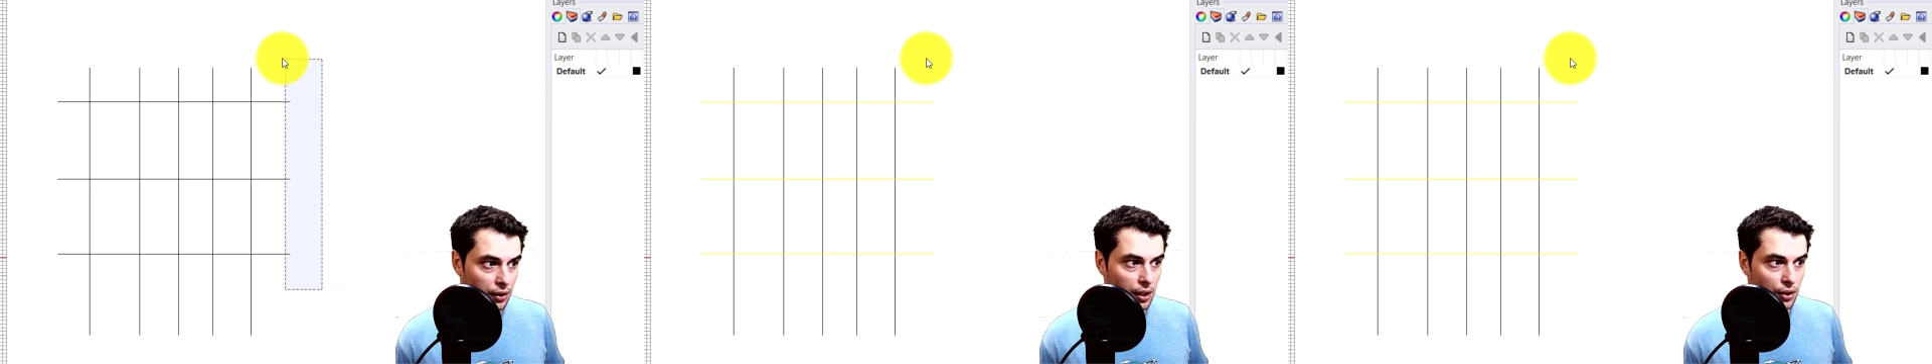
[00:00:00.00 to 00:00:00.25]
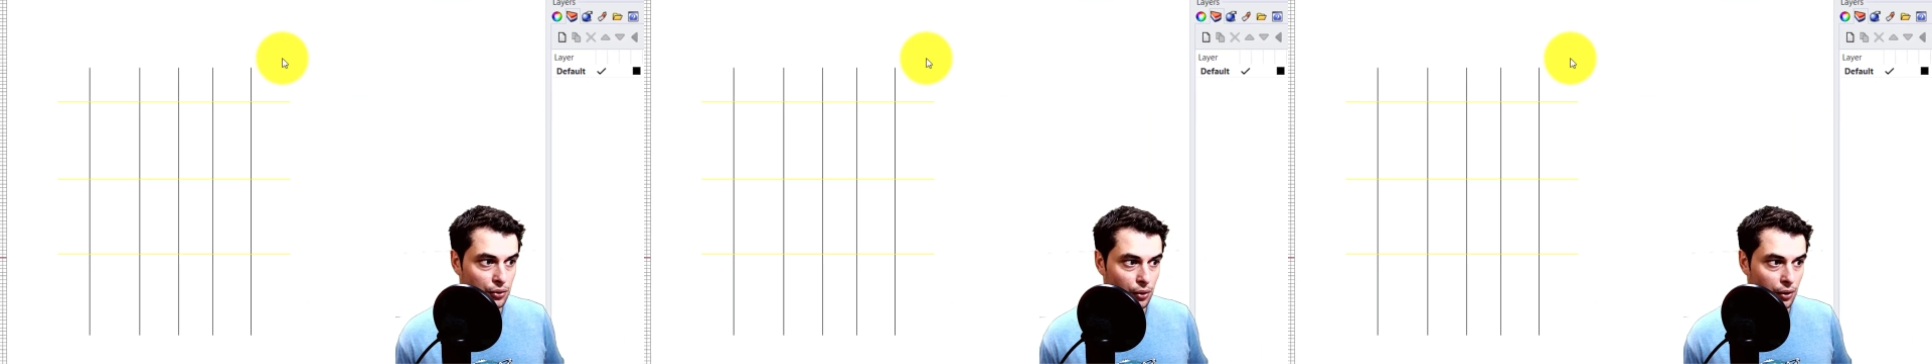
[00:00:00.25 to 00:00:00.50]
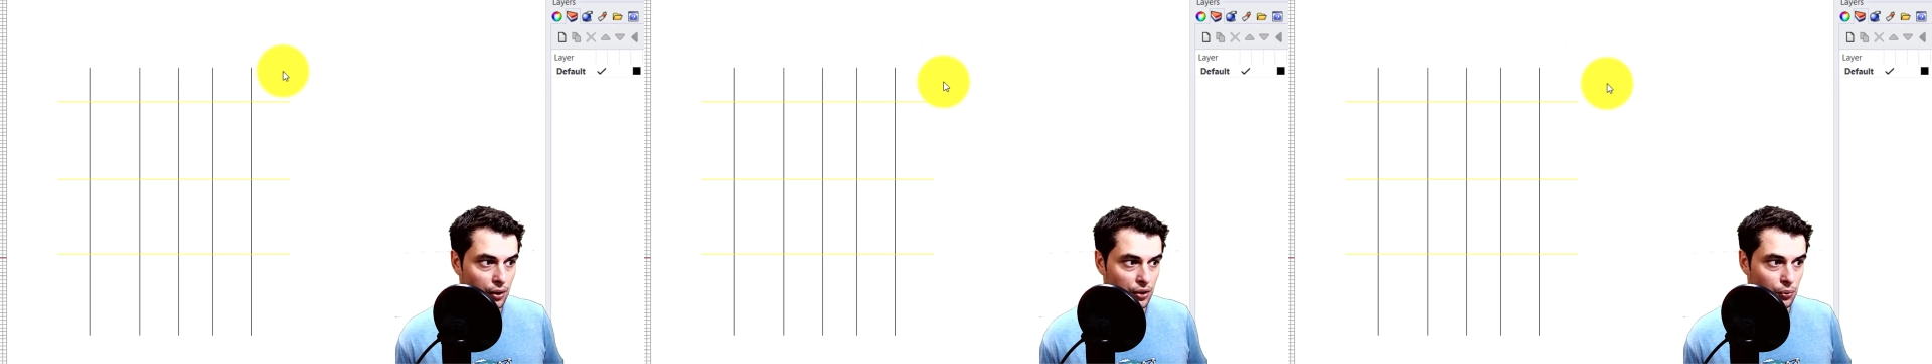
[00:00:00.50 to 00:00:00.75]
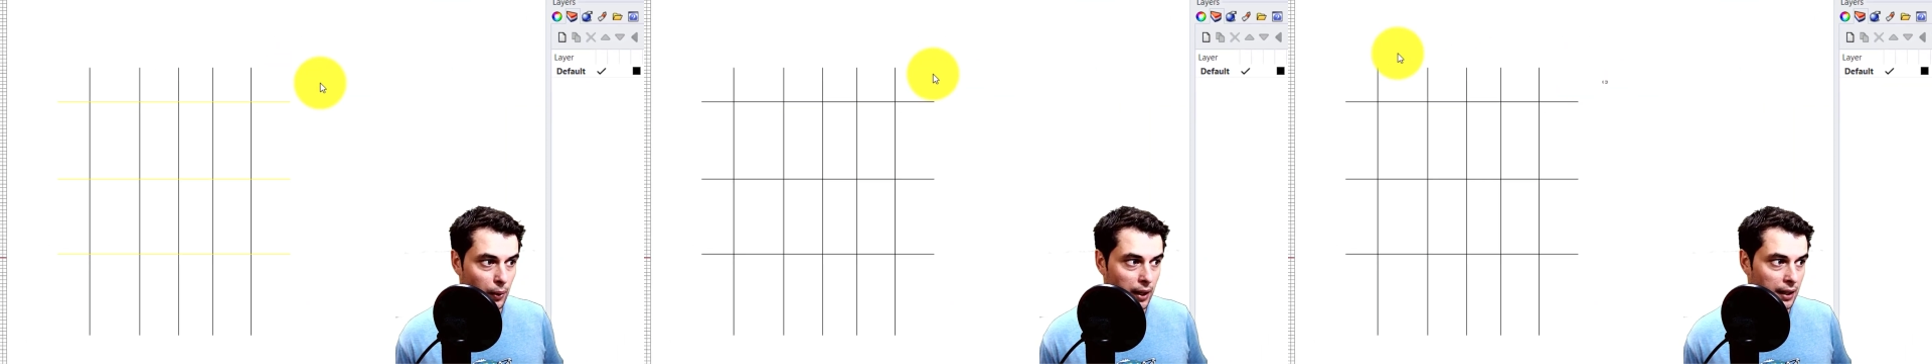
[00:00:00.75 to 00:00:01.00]
these are
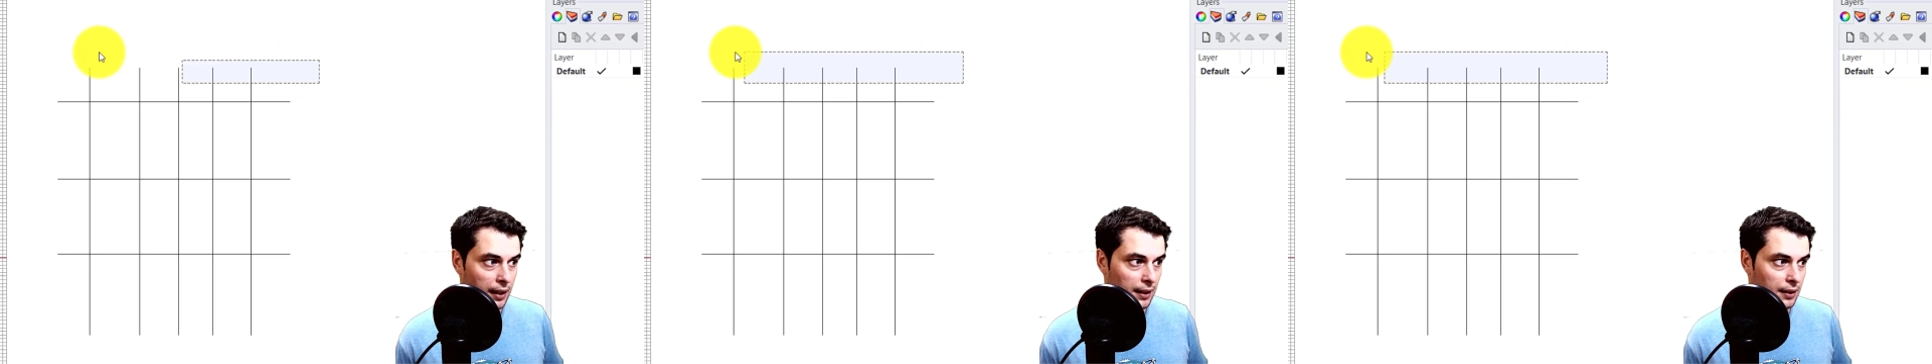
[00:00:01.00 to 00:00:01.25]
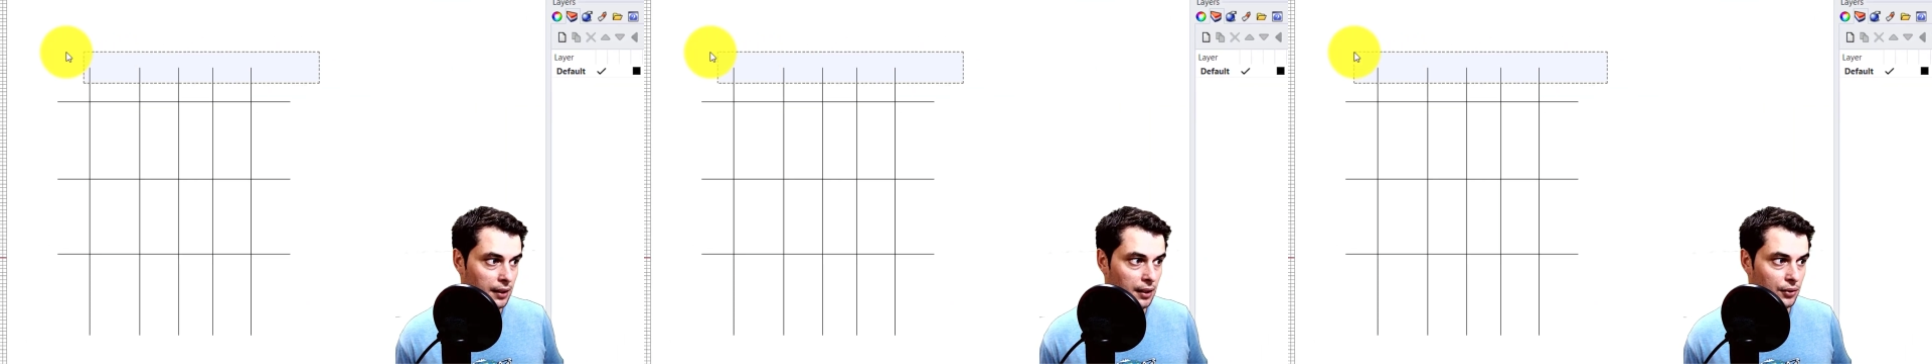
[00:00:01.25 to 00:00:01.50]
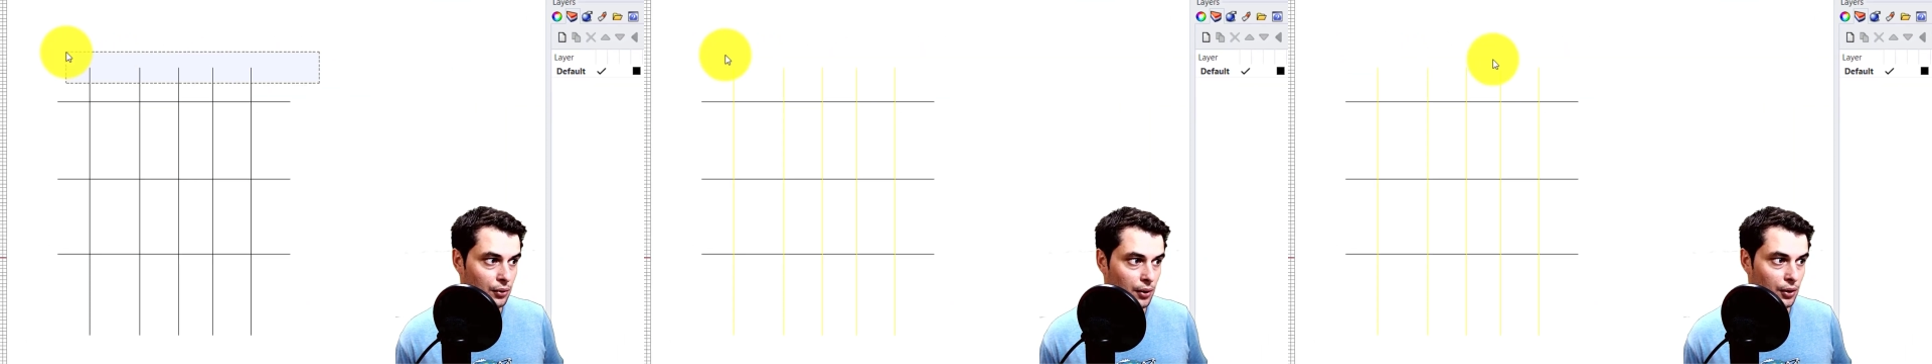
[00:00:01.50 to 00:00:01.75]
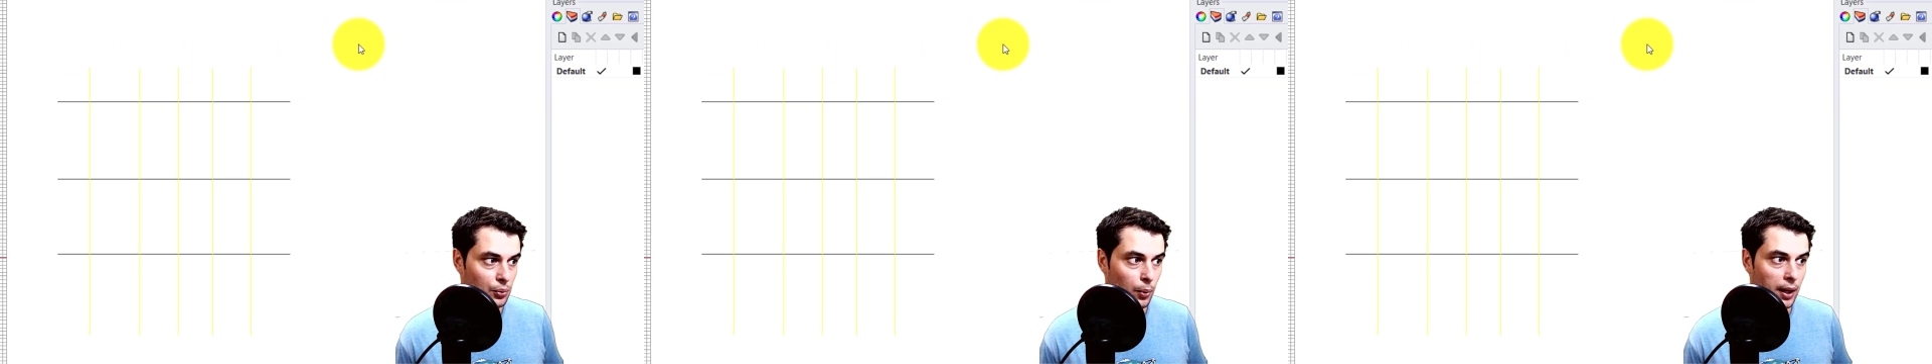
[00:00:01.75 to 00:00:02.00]
this way and these are
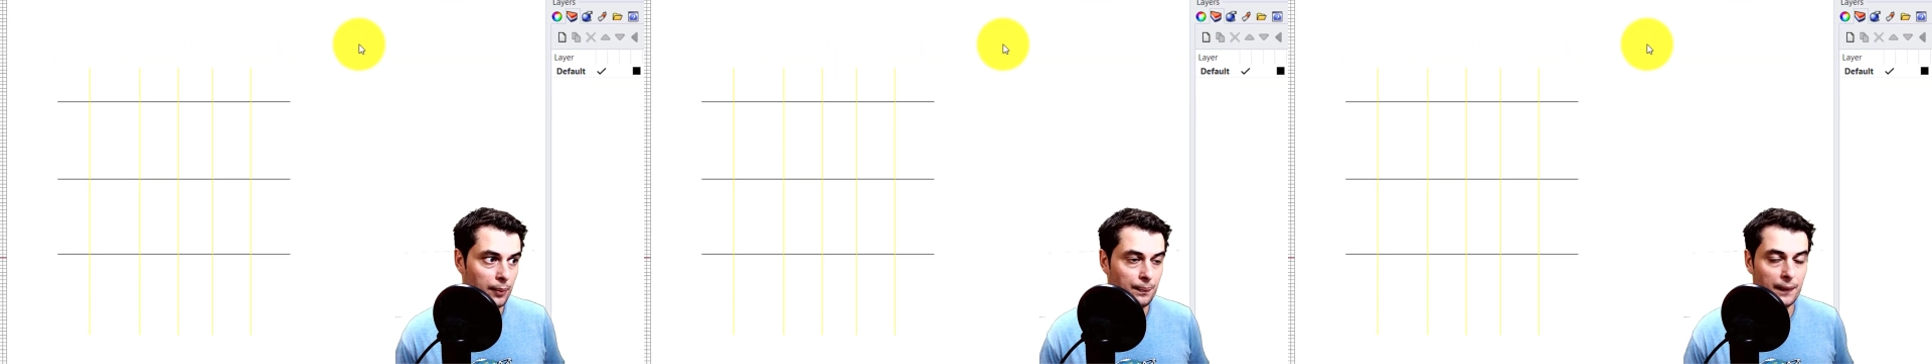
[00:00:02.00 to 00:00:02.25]
this way.